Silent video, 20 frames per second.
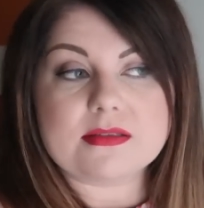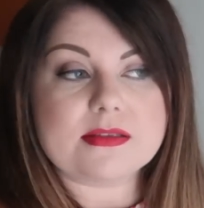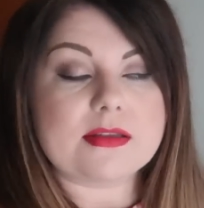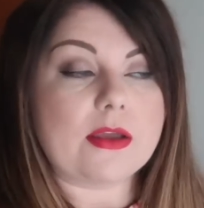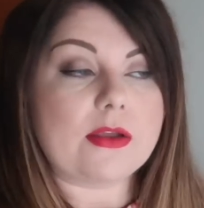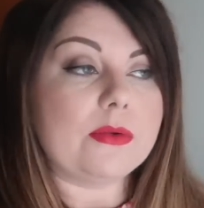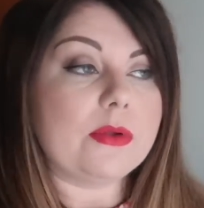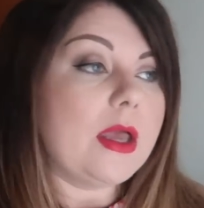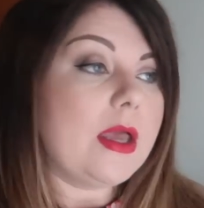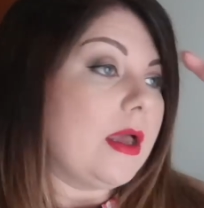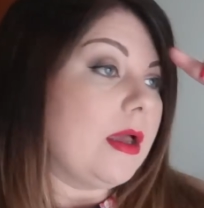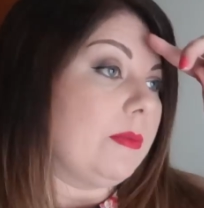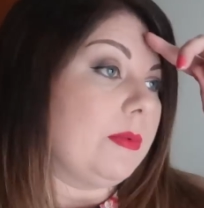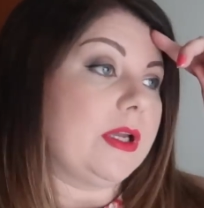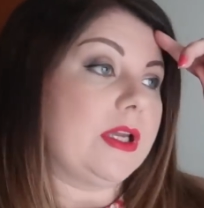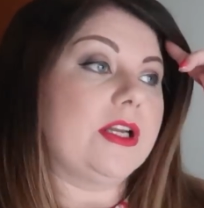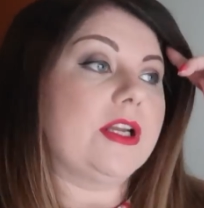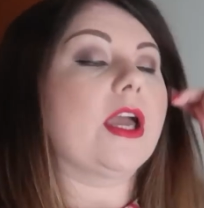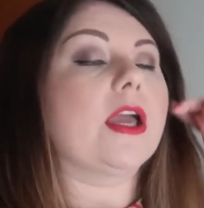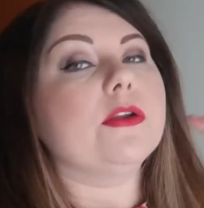So
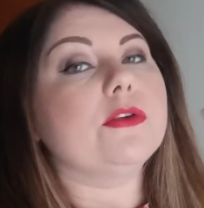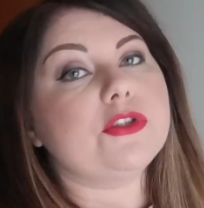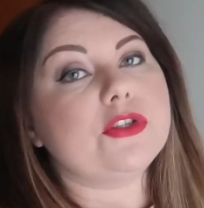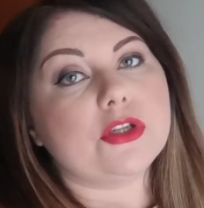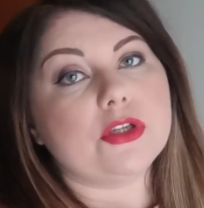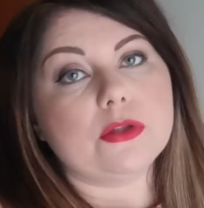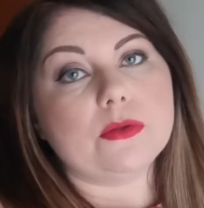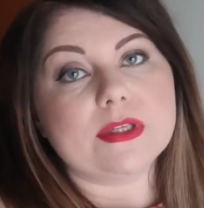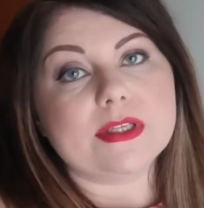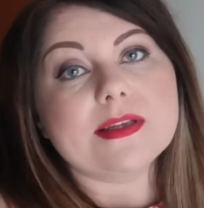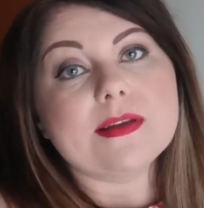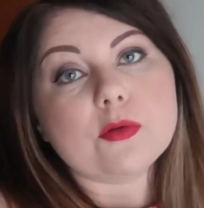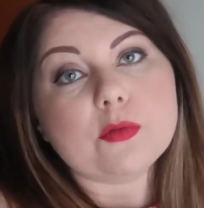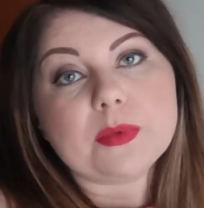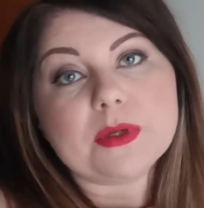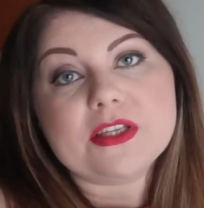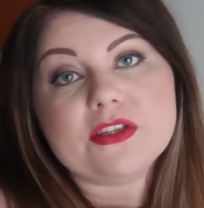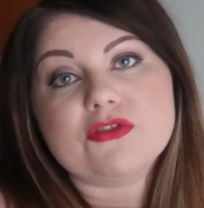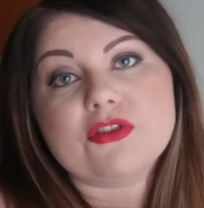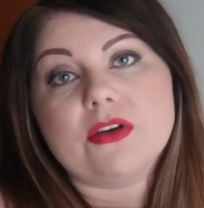we're going to go to this little
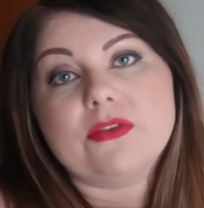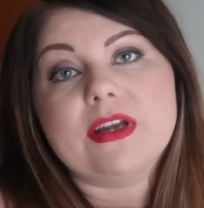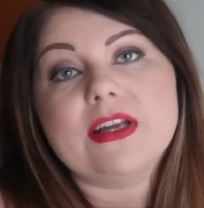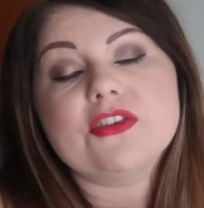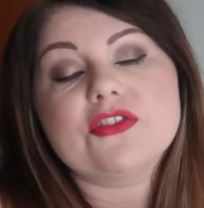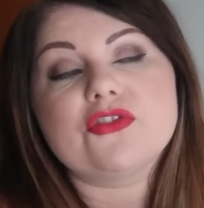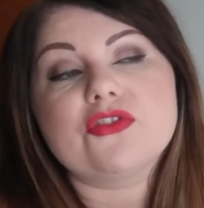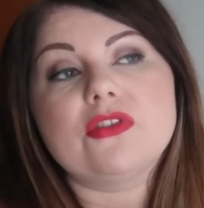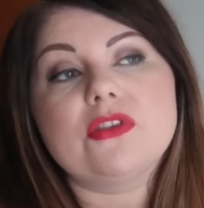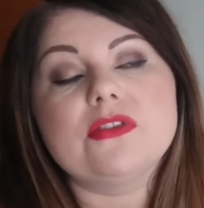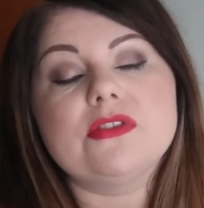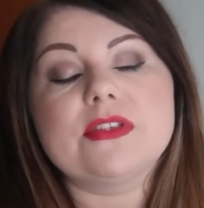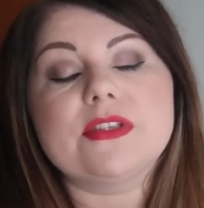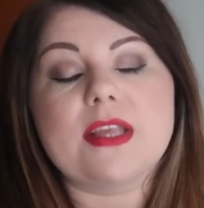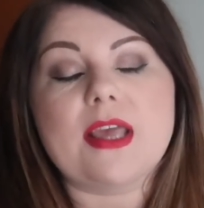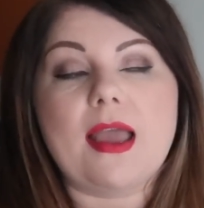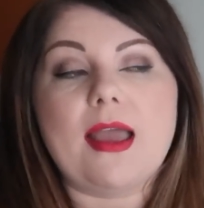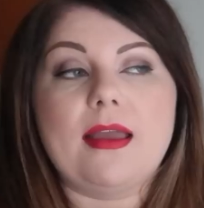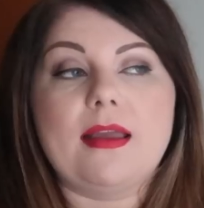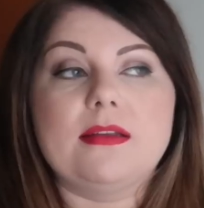bistro
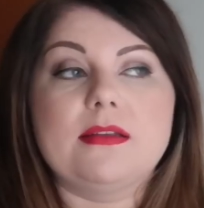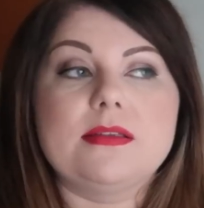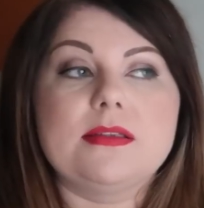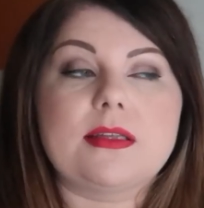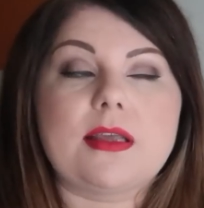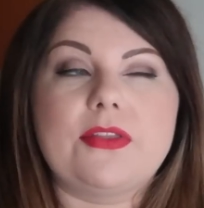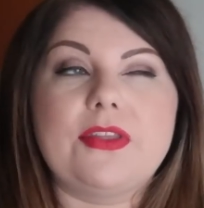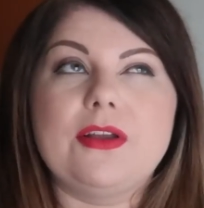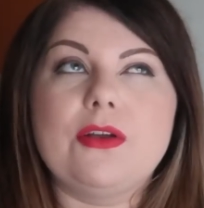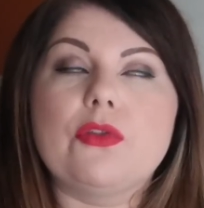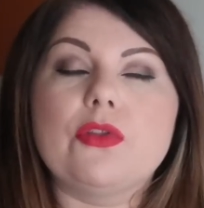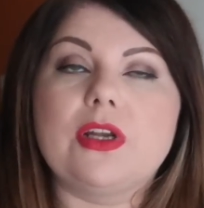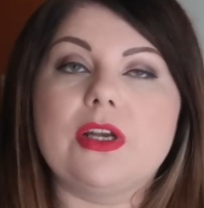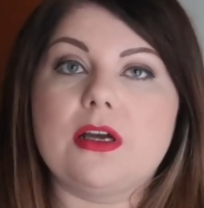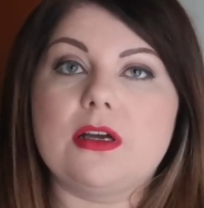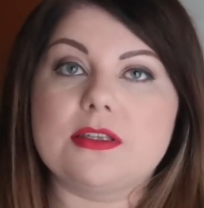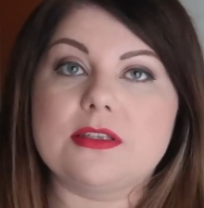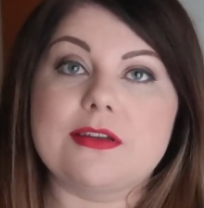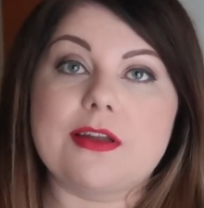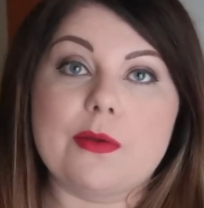restaurant, and I think on the
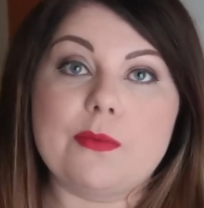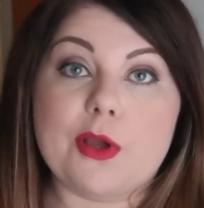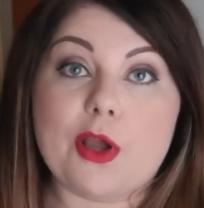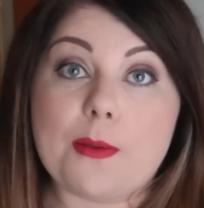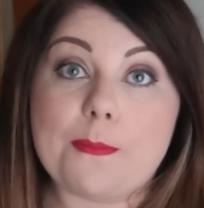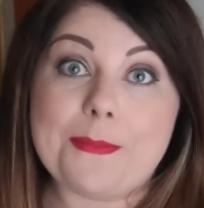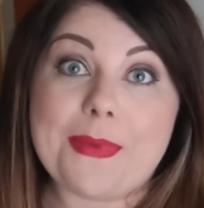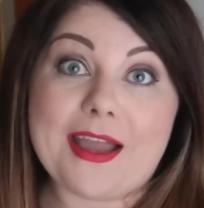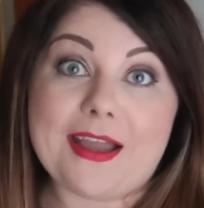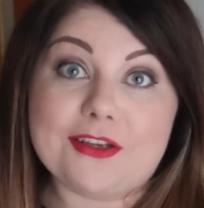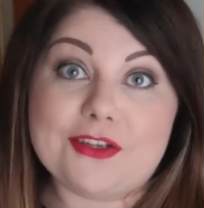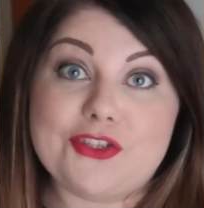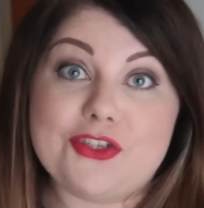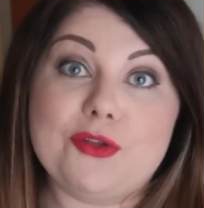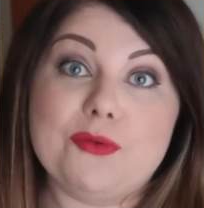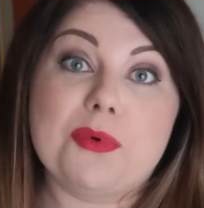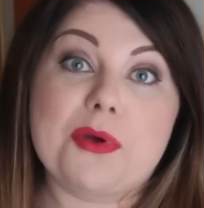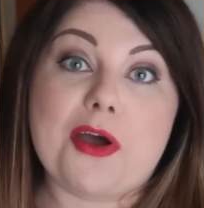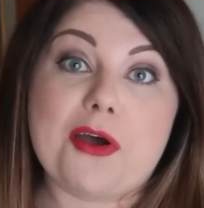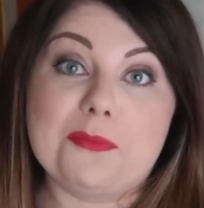last night we're going back
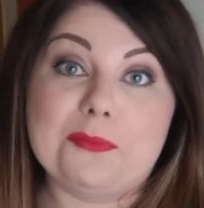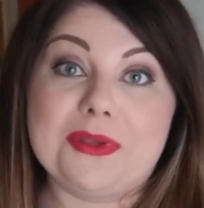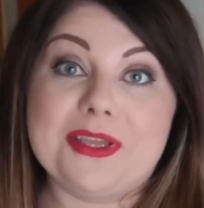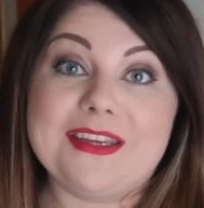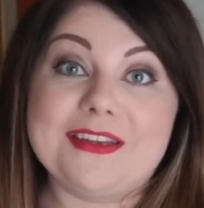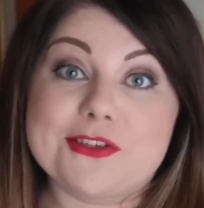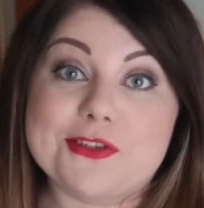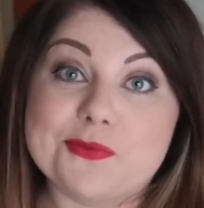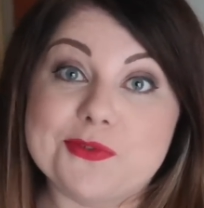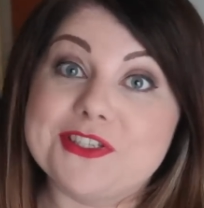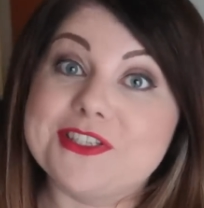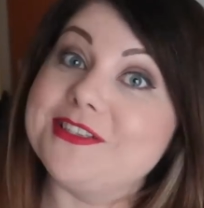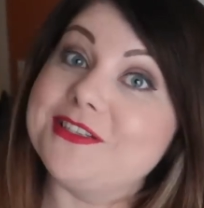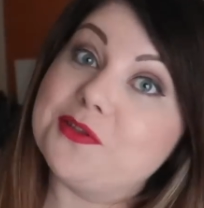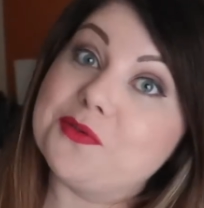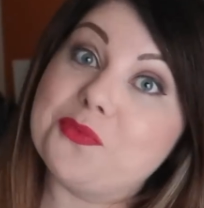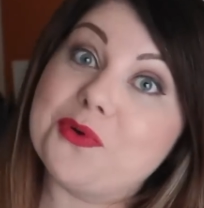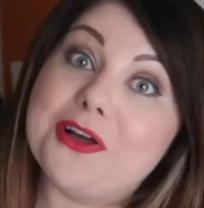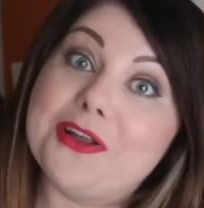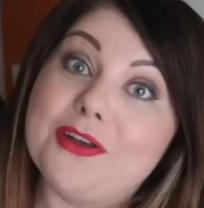to Palm Beach, which
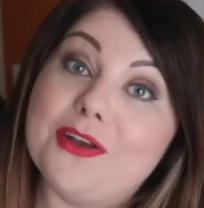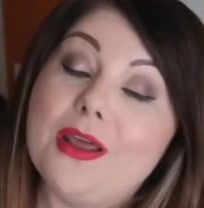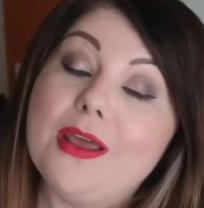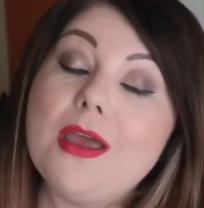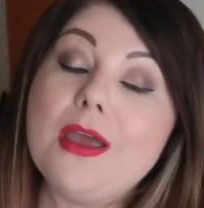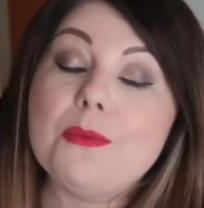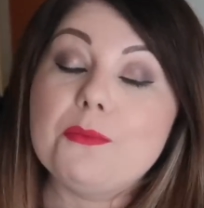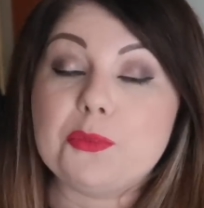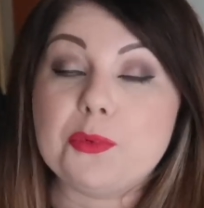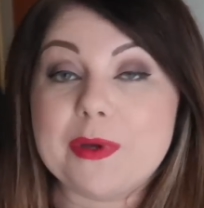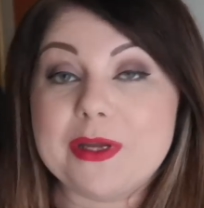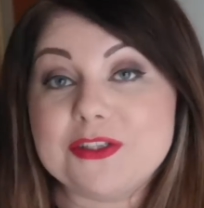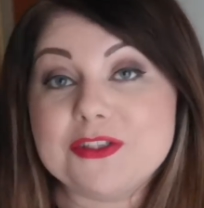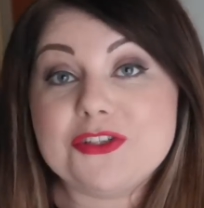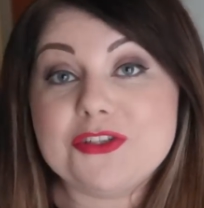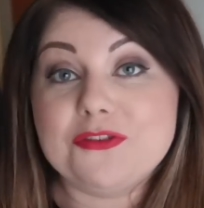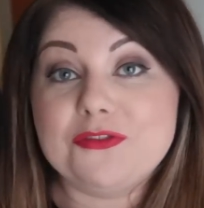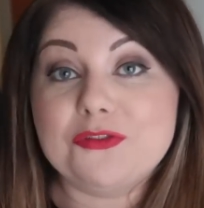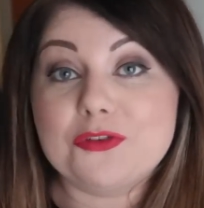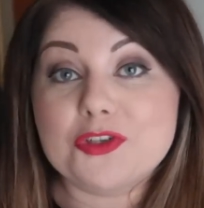is the one we went
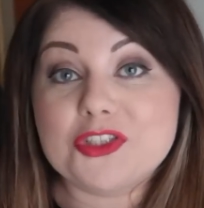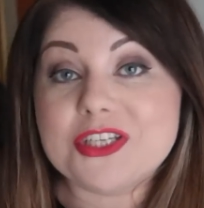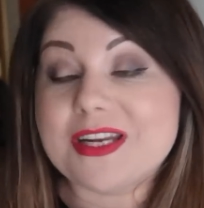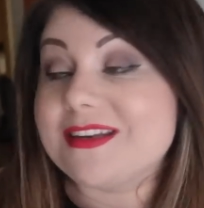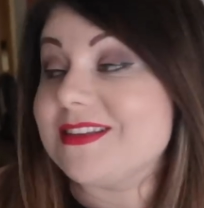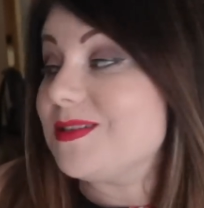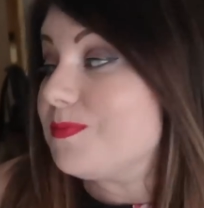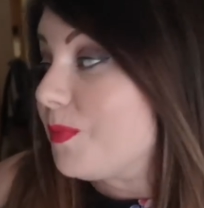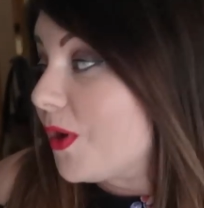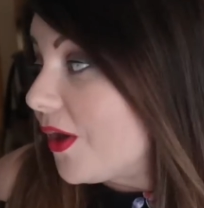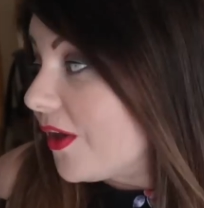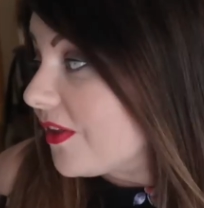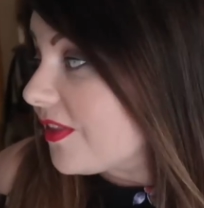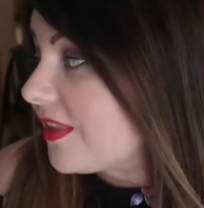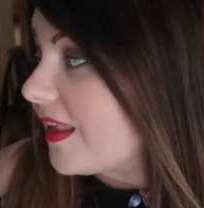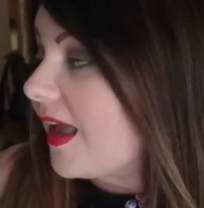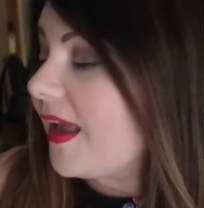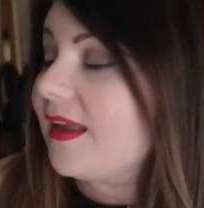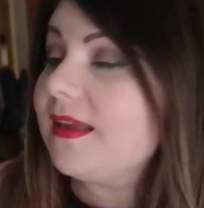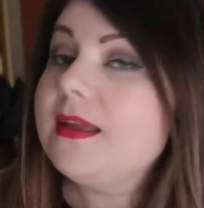to for Jenny's
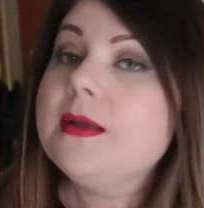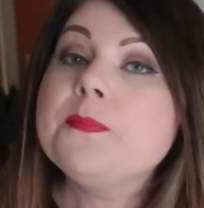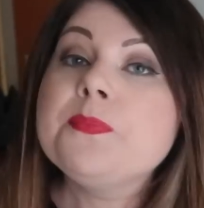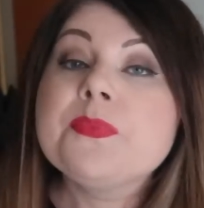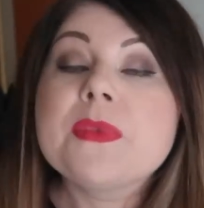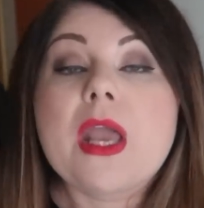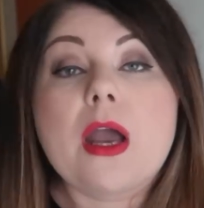birthday.